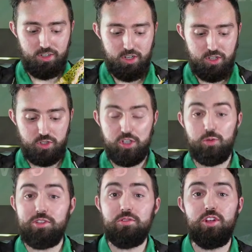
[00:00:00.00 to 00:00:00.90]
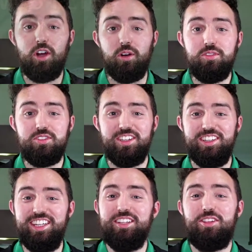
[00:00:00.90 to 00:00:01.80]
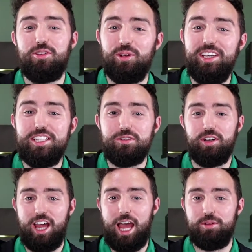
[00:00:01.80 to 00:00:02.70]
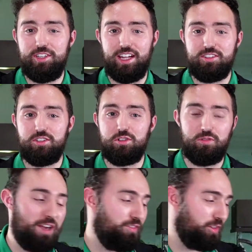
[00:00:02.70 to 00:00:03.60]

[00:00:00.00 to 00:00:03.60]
So these western toads need 3 different habitats to survive their